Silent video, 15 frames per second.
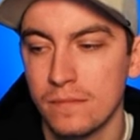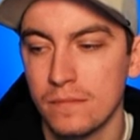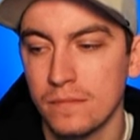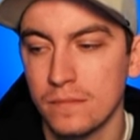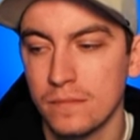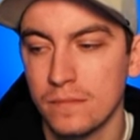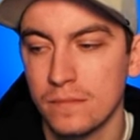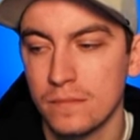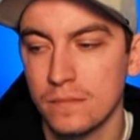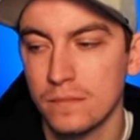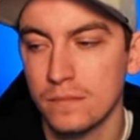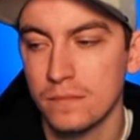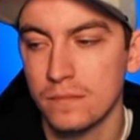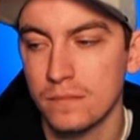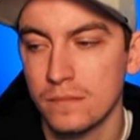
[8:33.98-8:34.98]

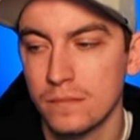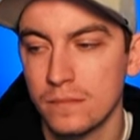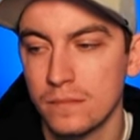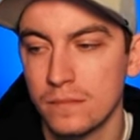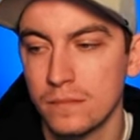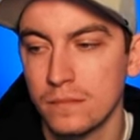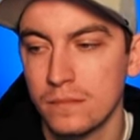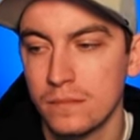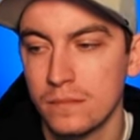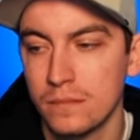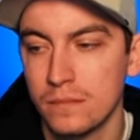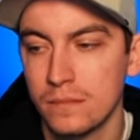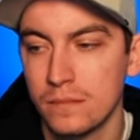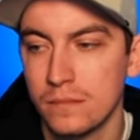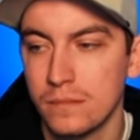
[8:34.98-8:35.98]

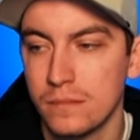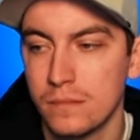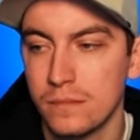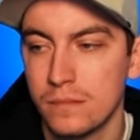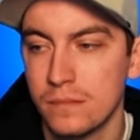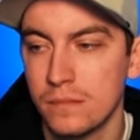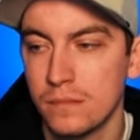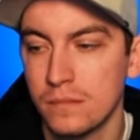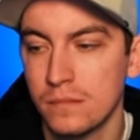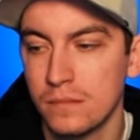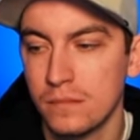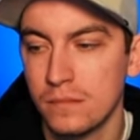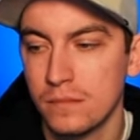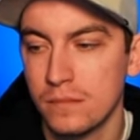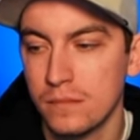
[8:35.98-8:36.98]

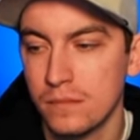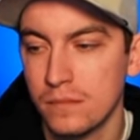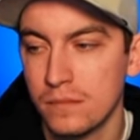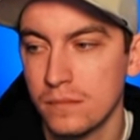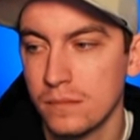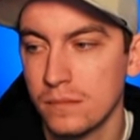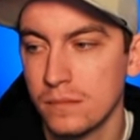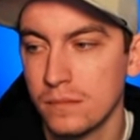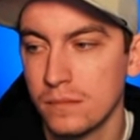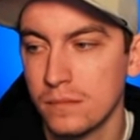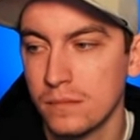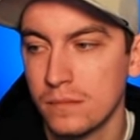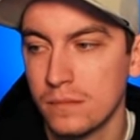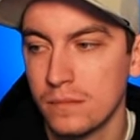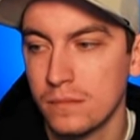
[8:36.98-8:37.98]

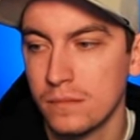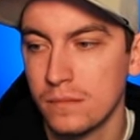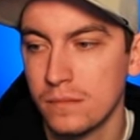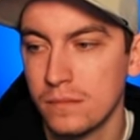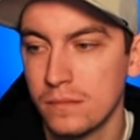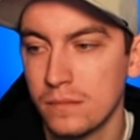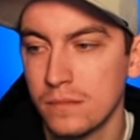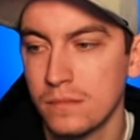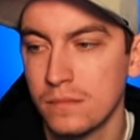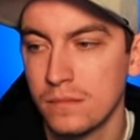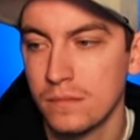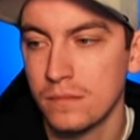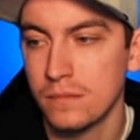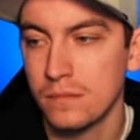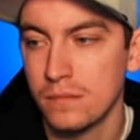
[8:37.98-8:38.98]

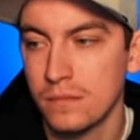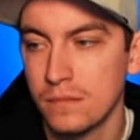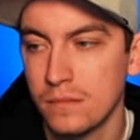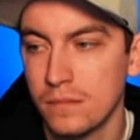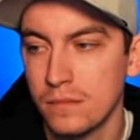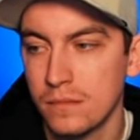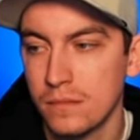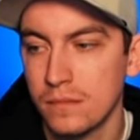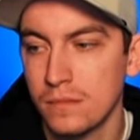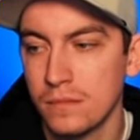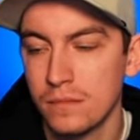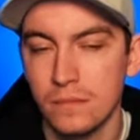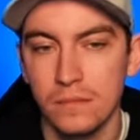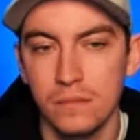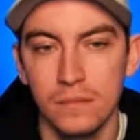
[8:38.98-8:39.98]

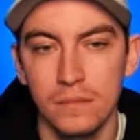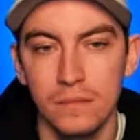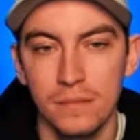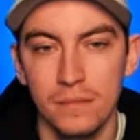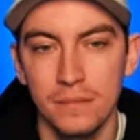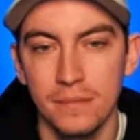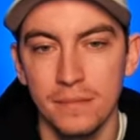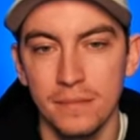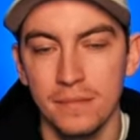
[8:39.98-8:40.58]
This person isn't speaking.